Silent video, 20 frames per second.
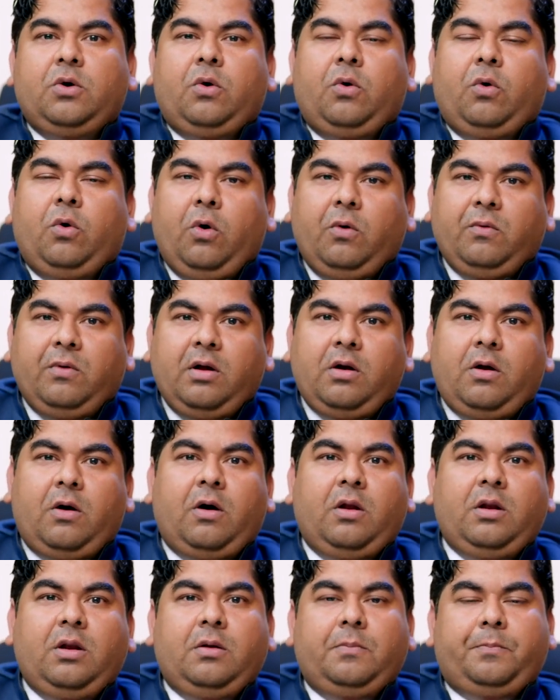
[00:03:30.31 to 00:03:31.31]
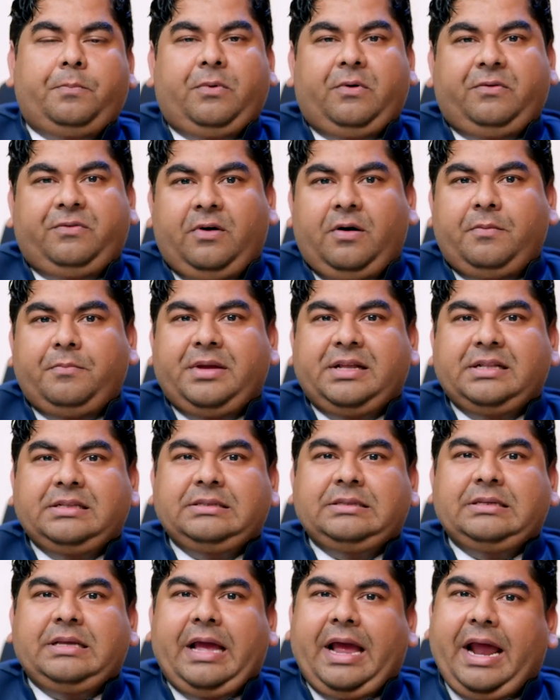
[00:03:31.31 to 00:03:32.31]
overall performance
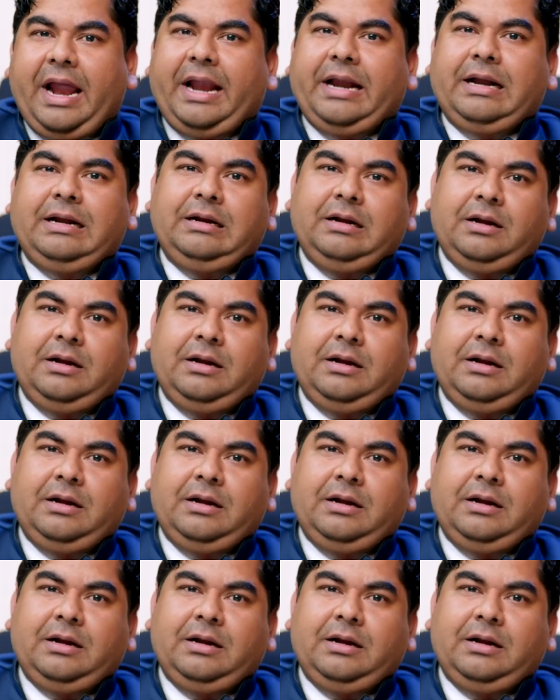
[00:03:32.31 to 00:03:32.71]
and